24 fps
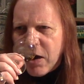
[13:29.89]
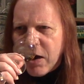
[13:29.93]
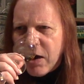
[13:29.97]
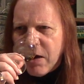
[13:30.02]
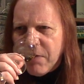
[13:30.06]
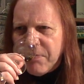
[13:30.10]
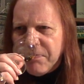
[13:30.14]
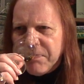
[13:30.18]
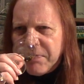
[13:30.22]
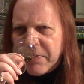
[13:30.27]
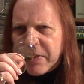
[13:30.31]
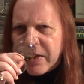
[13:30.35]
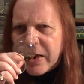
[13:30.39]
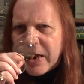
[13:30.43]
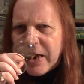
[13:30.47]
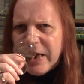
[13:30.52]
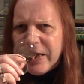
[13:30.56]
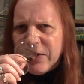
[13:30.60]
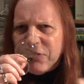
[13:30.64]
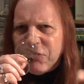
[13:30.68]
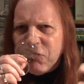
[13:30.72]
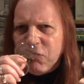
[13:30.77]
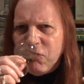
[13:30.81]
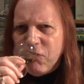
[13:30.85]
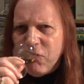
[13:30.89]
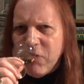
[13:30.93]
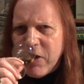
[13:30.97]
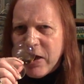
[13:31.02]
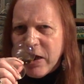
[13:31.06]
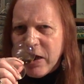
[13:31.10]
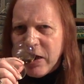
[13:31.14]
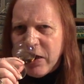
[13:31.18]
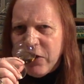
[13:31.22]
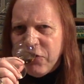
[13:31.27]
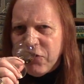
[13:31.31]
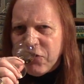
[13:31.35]
Um, it's
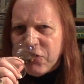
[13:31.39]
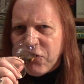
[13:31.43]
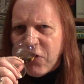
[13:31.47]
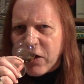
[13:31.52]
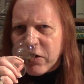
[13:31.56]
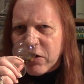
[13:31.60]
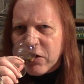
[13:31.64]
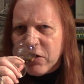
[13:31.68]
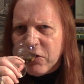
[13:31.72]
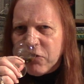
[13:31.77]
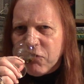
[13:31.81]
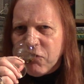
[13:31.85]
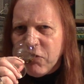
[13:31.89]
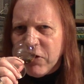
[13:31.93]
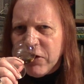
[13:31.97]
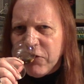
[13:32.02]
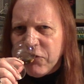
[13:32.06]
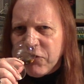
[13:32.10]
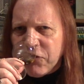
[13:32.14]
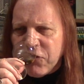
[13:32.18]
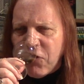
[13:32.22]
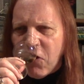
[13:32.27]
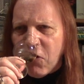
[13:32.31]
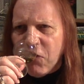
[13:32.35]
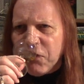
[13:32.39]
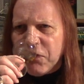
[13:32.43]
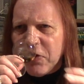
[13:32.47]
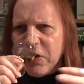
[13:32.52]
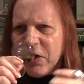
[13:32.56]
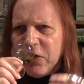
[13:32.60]
really subtle, it's really soft,